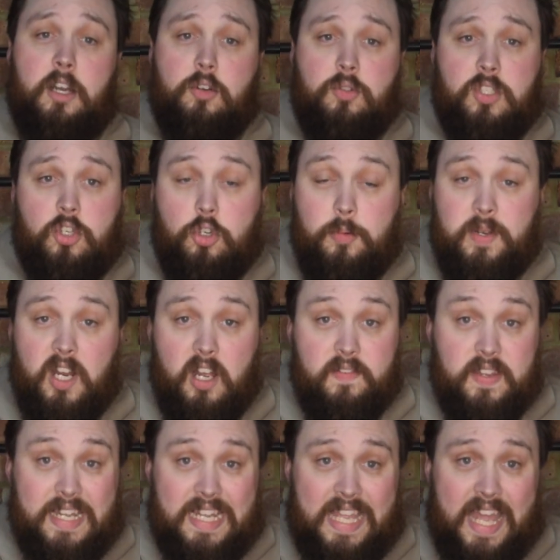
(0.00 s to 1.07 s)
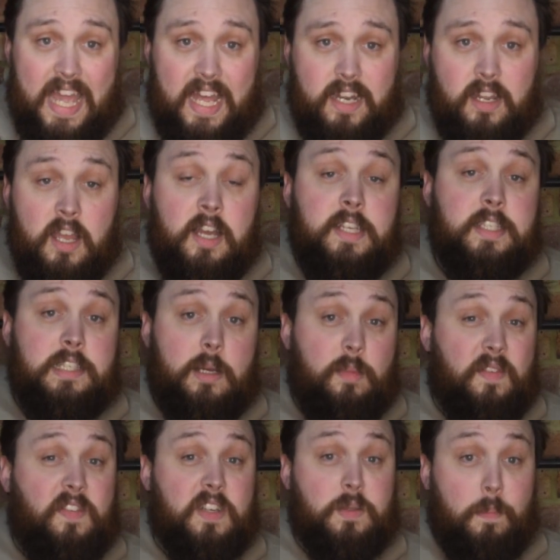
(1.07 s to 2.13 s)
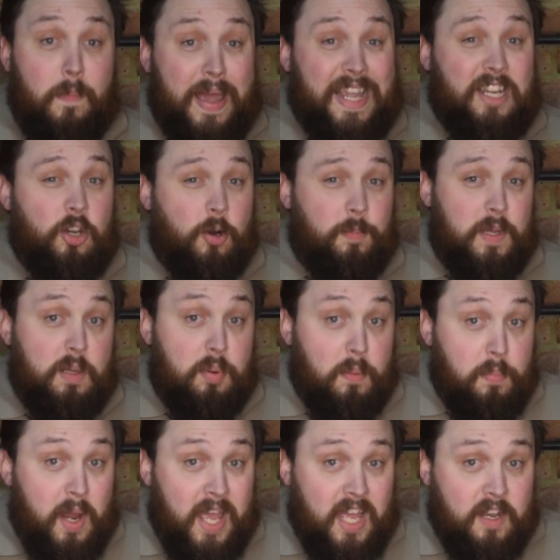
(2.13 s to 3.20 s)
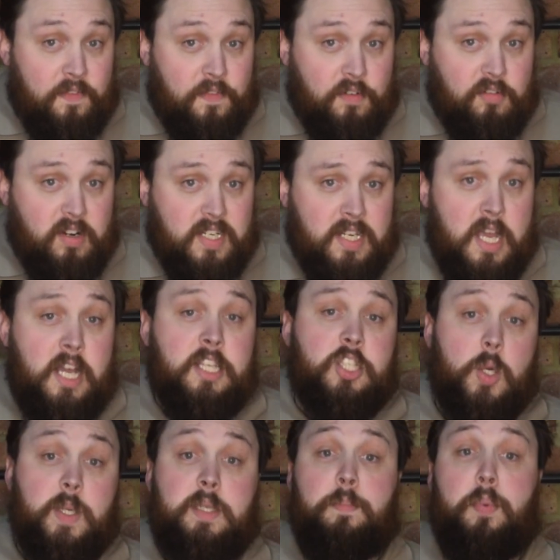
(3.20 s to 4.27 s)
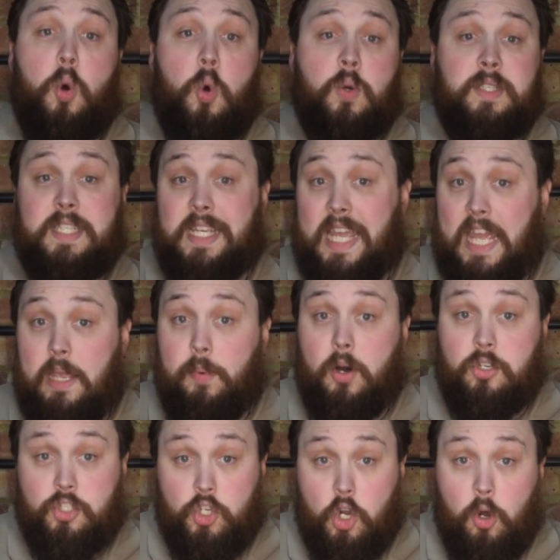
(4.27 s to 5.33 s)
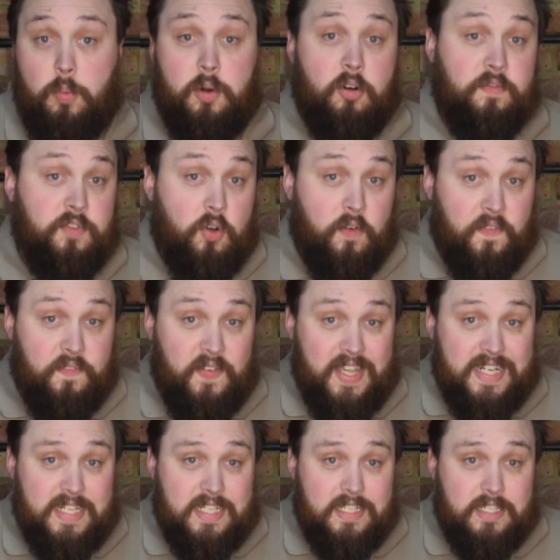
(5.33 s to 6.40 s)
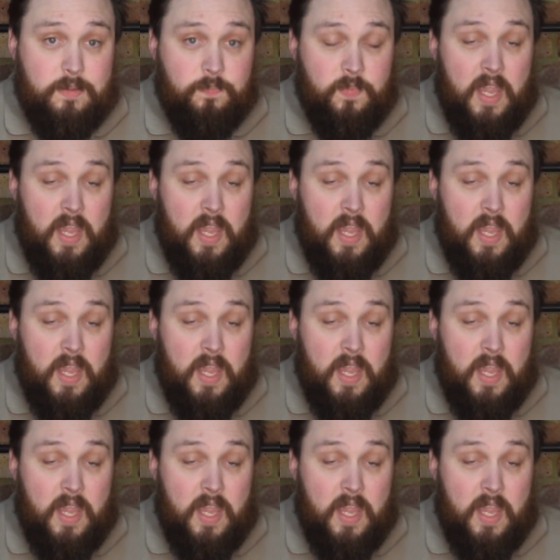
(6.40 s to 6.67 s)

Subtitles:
scuba diving again, some of us may not be prepared for it, so it's important to keep on top of your fitness.